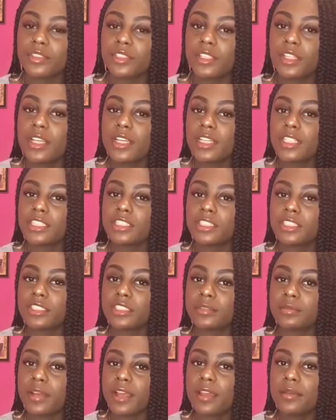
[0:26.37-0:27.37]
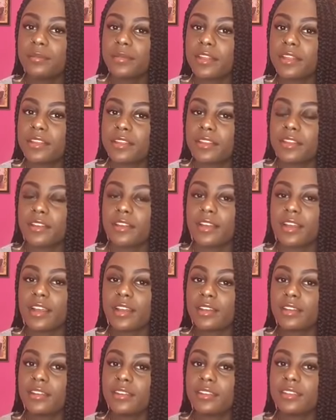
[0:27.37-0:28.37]
you it's just my opinion
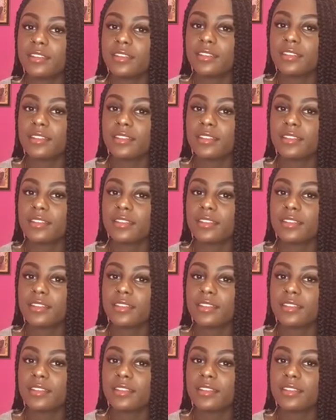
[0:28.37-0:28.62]
and